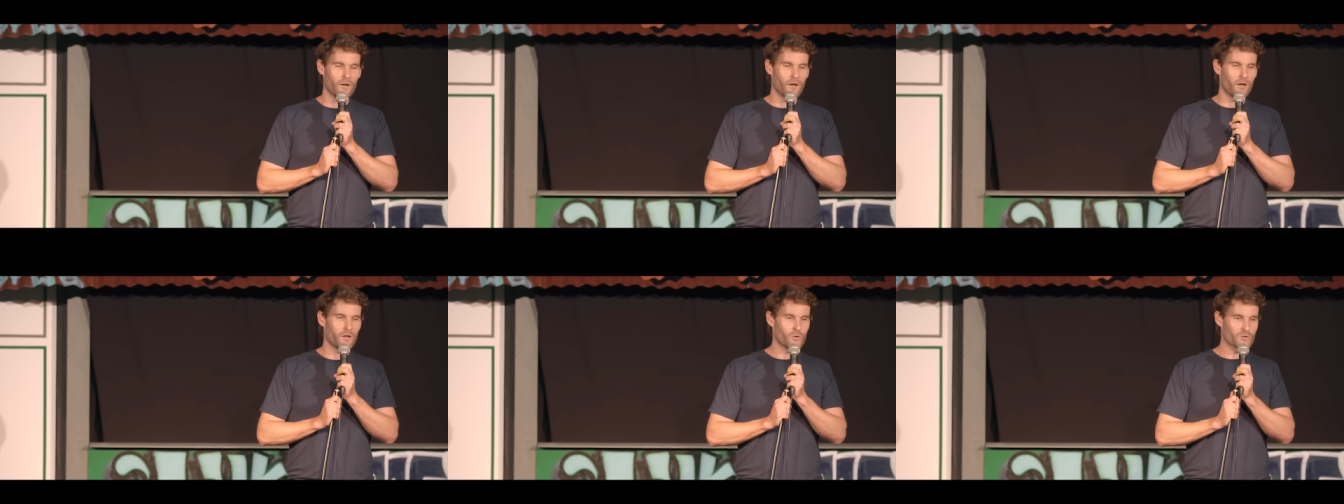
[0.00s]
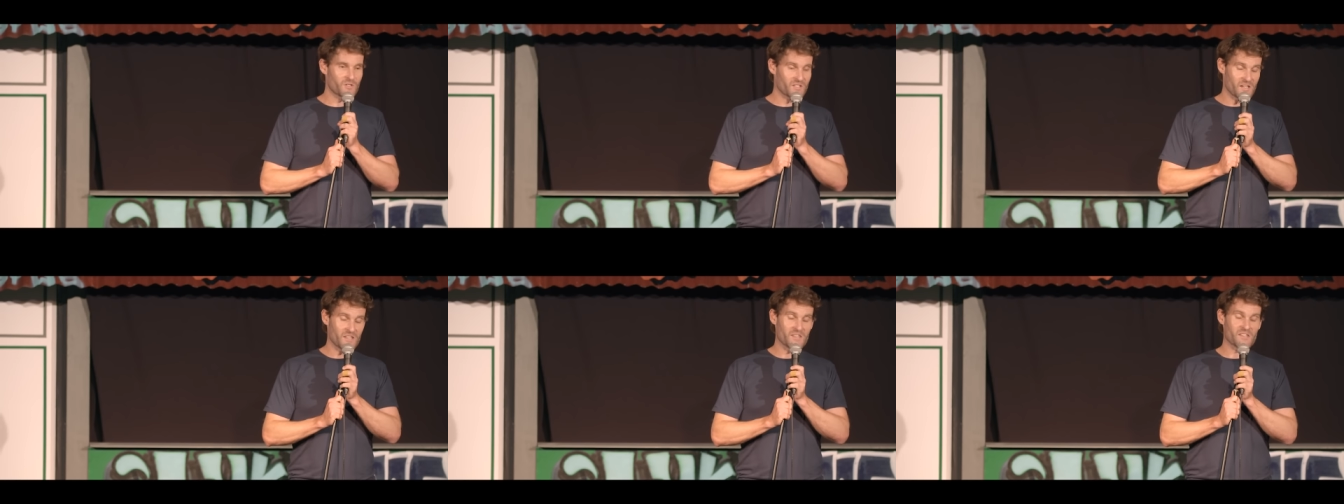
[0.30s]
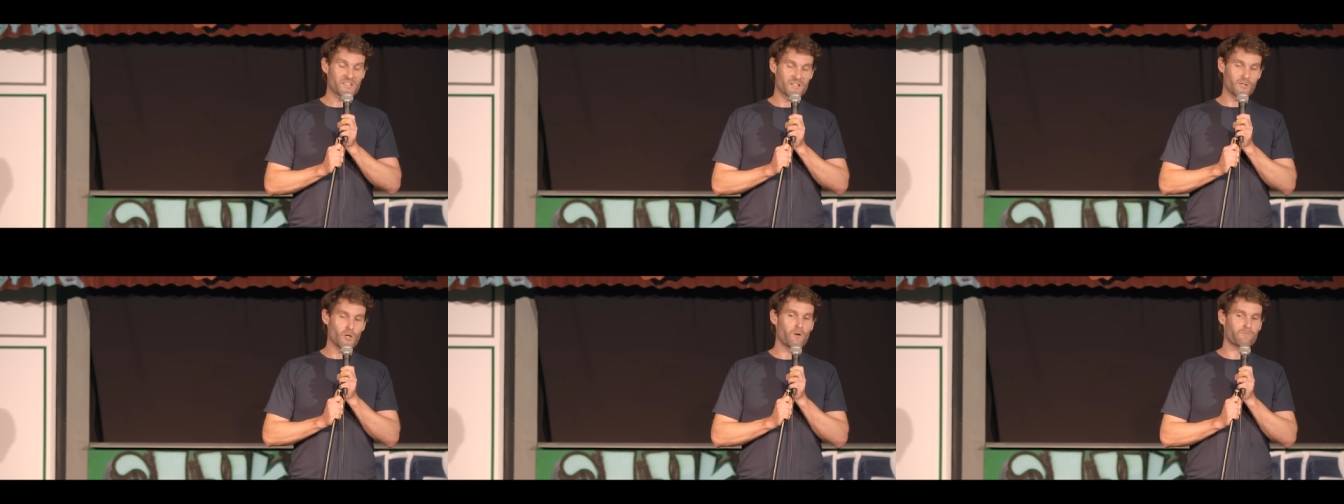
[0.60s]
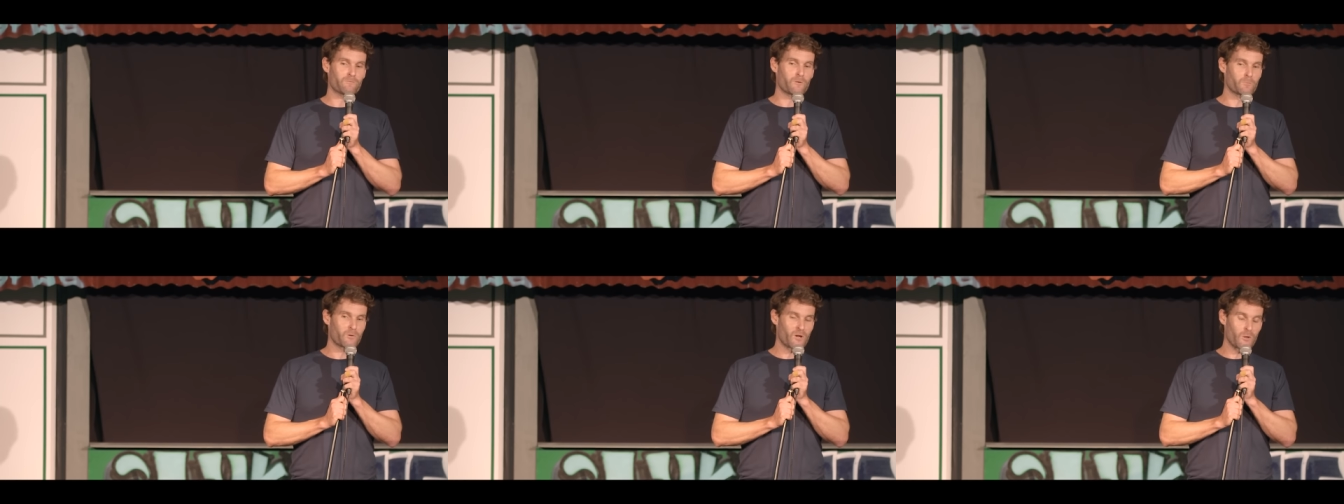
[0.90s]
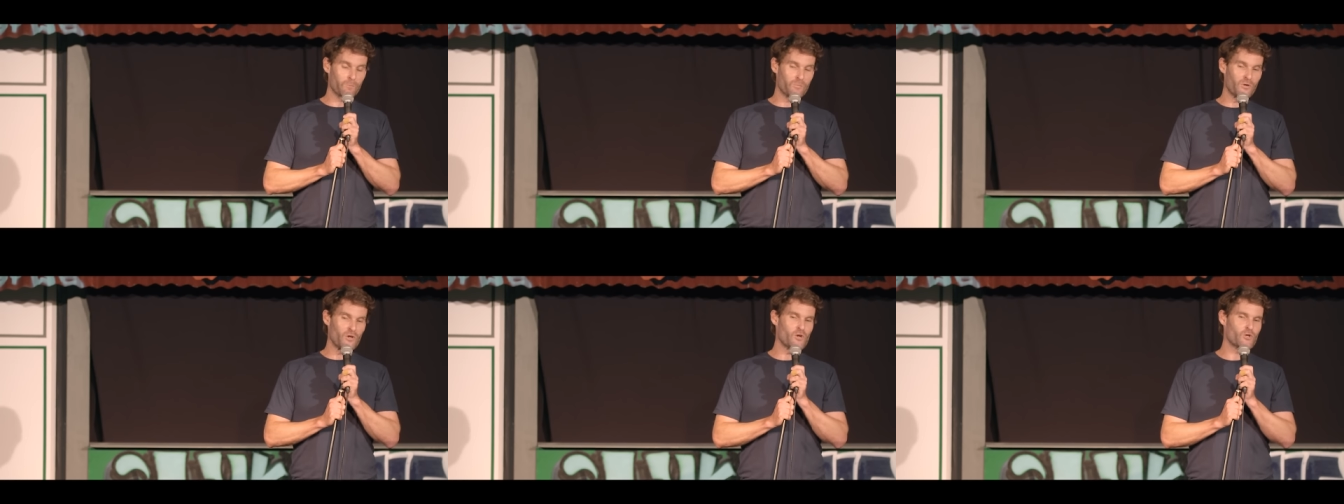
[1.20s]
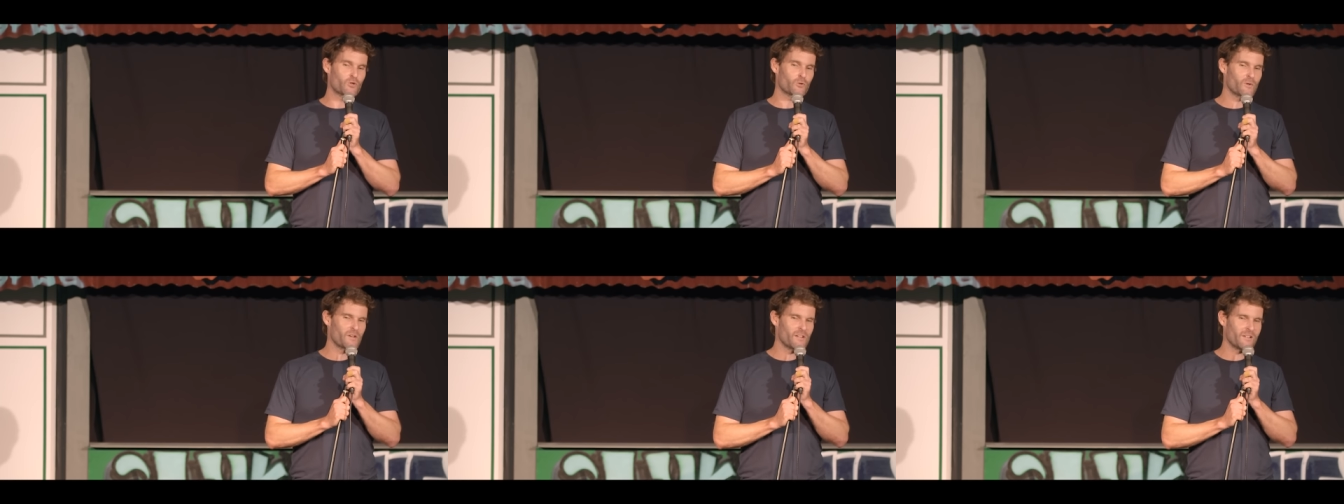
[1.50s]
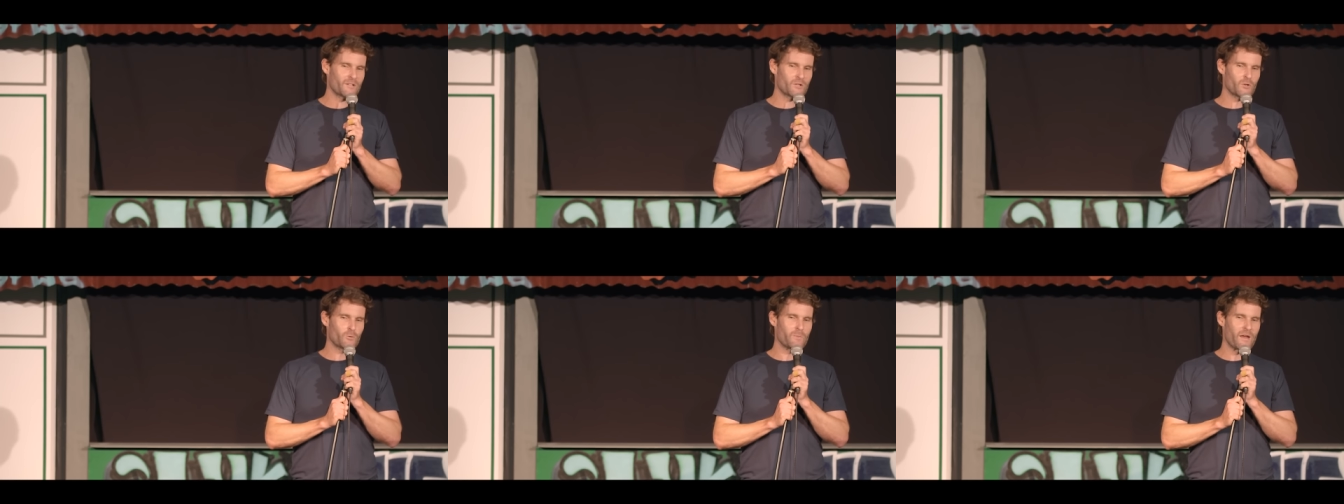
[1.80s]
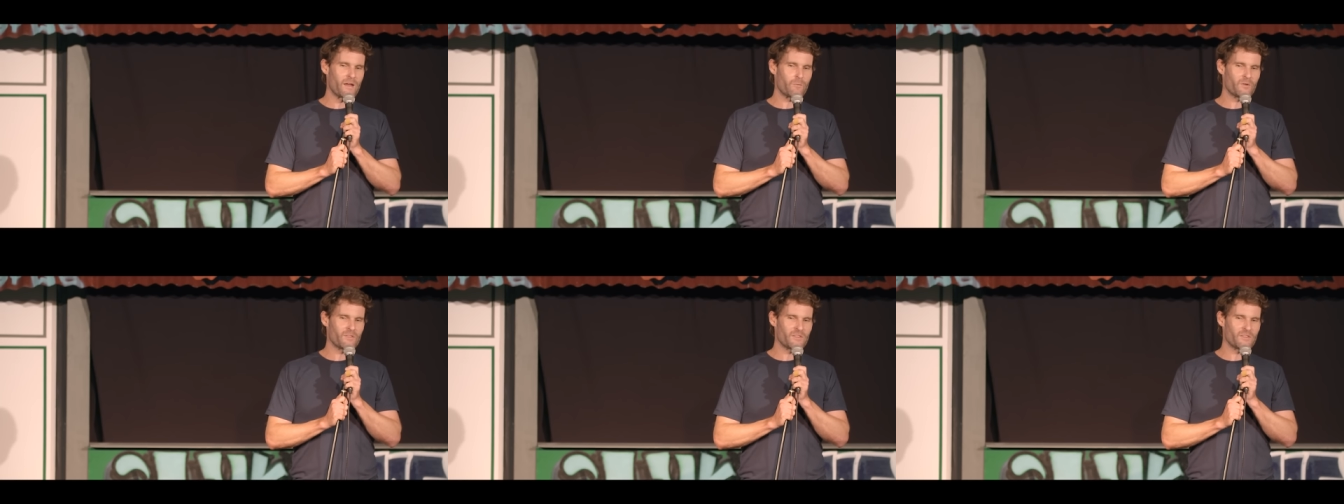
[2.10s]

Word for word: And you'll see this a lot from computery little men